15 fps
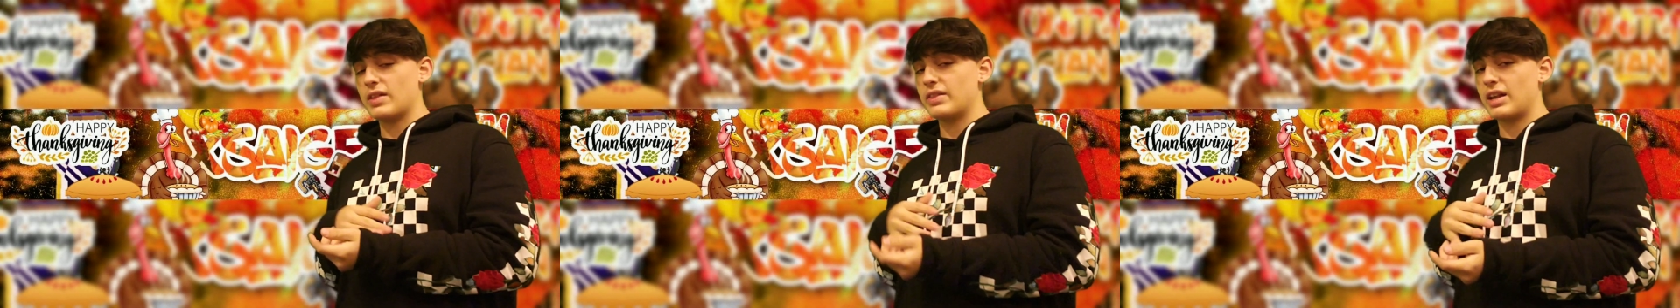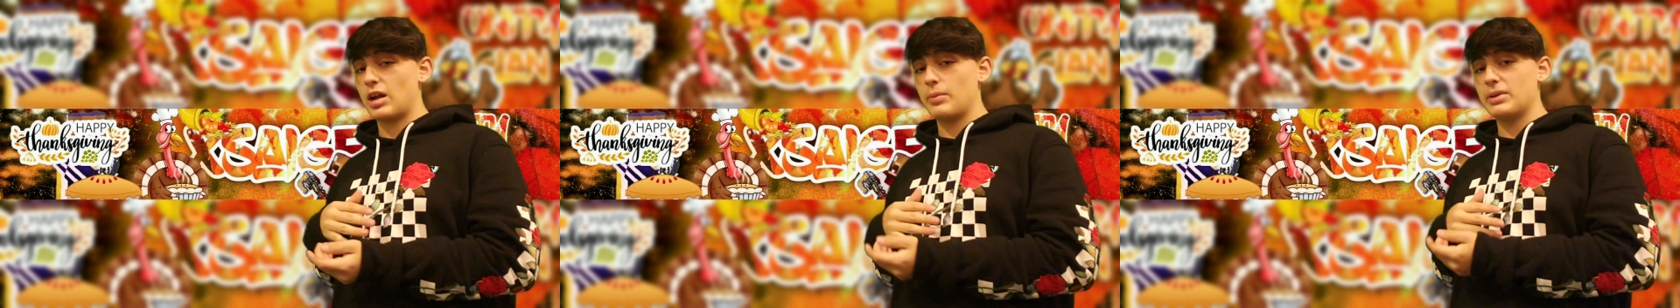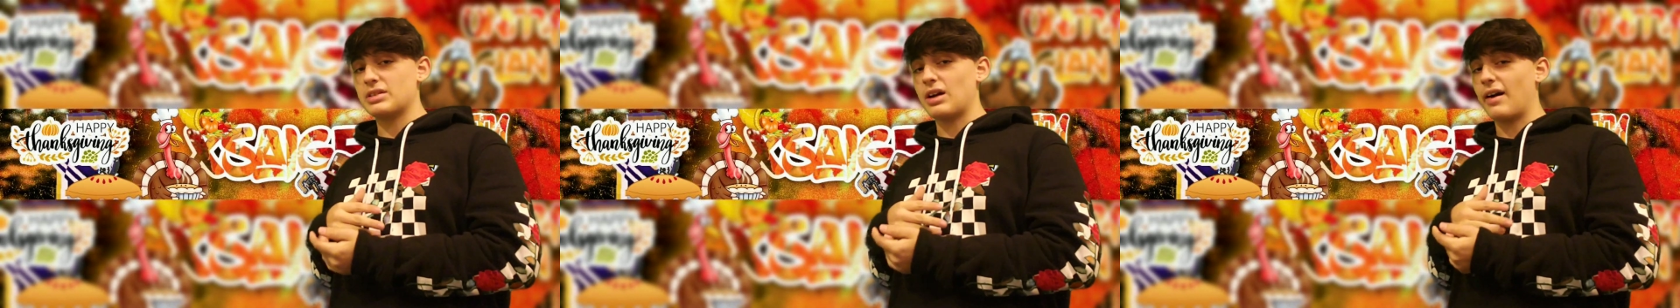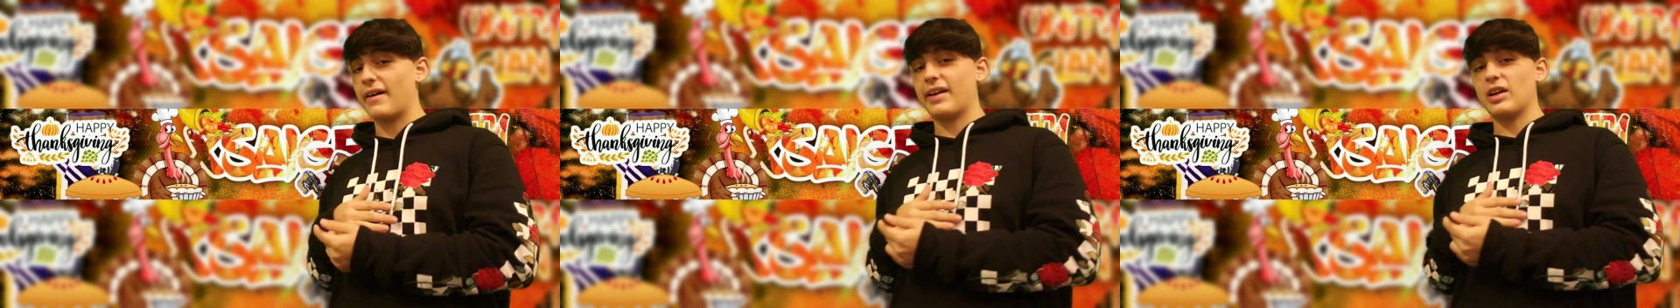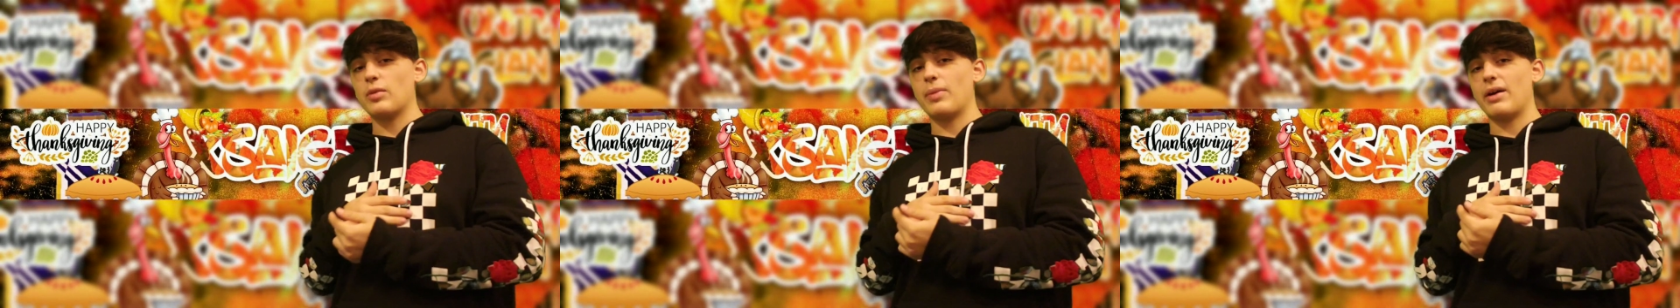and then I'll be
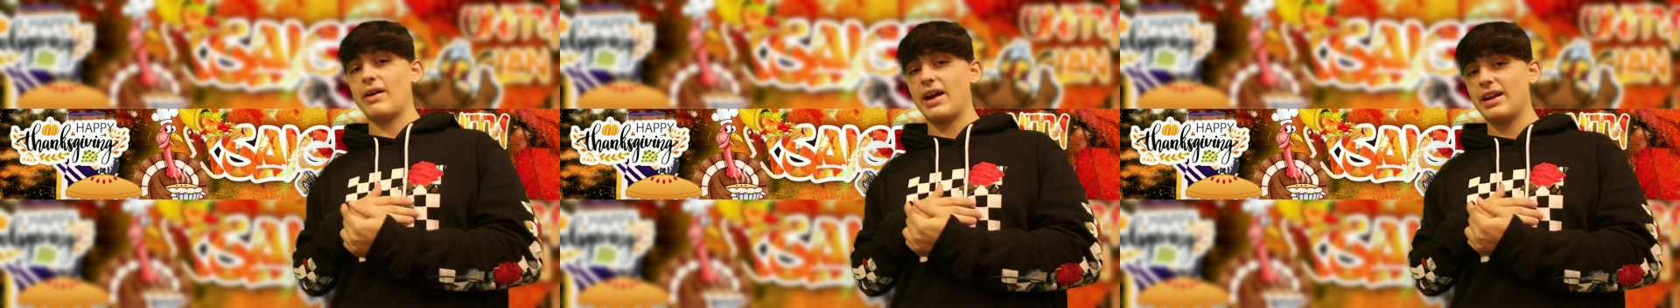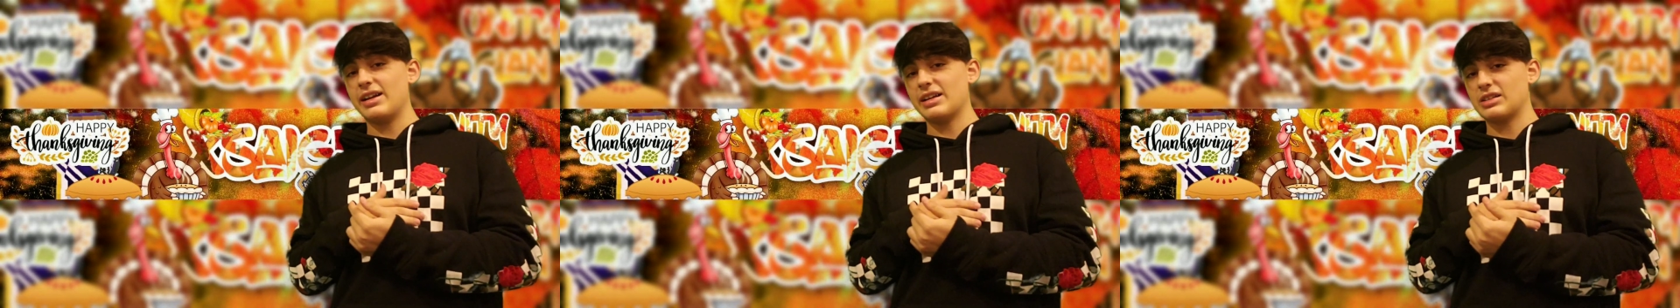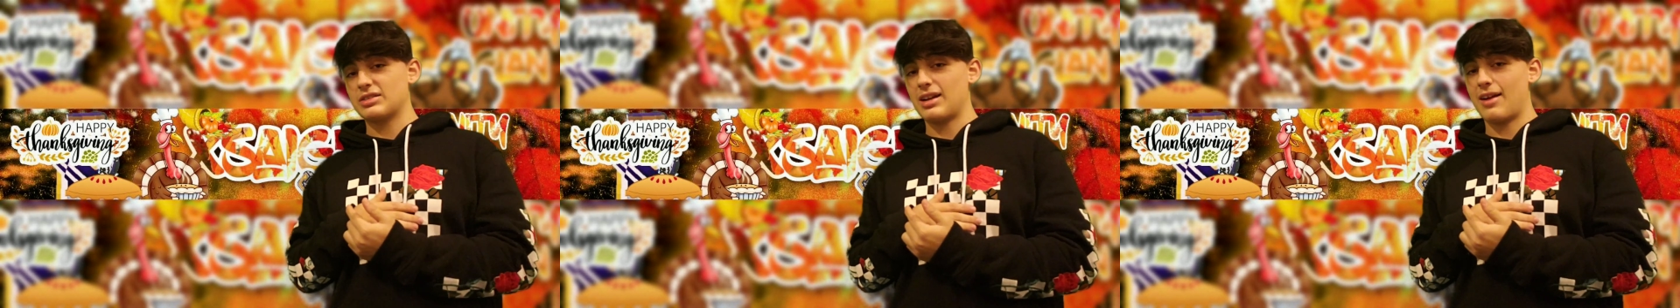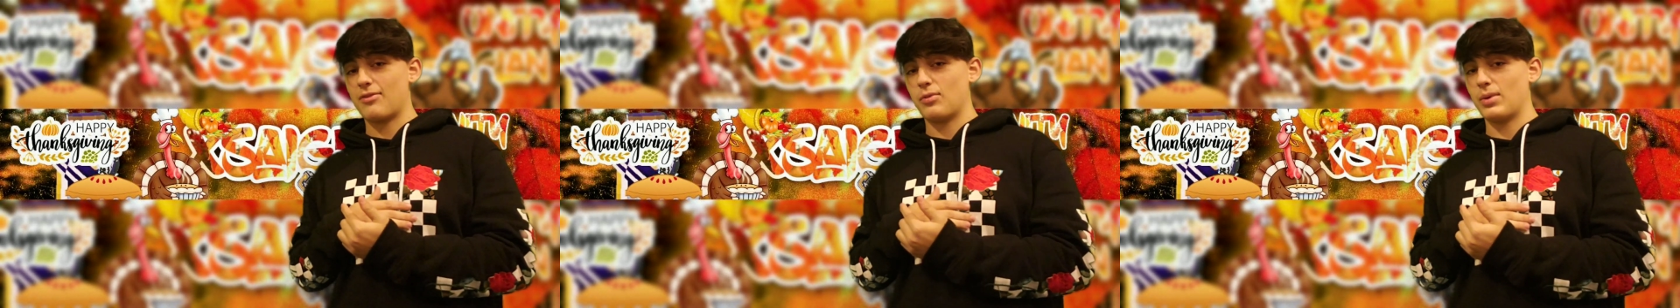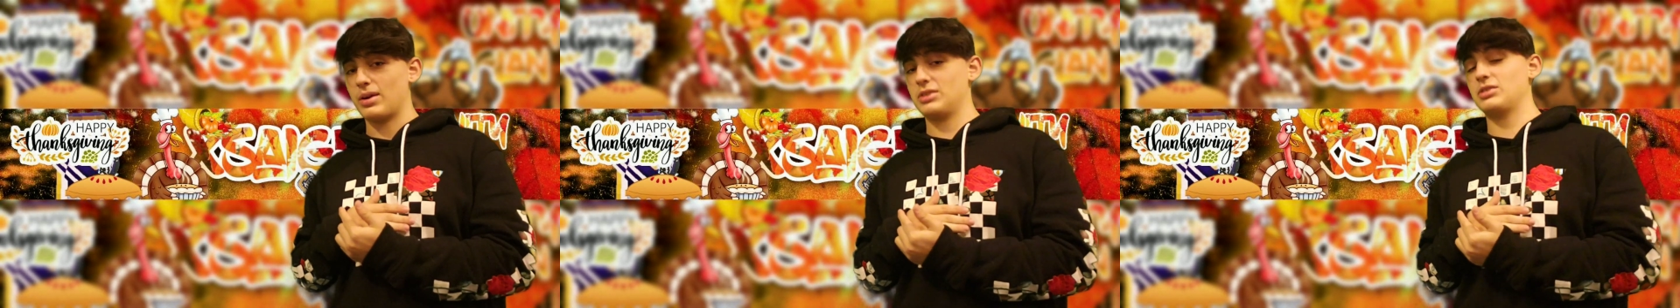talking about editing
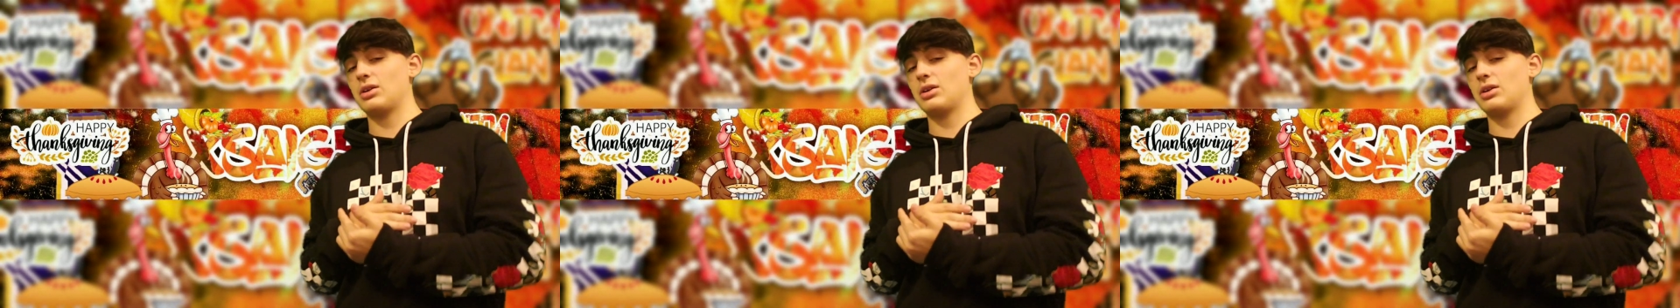software.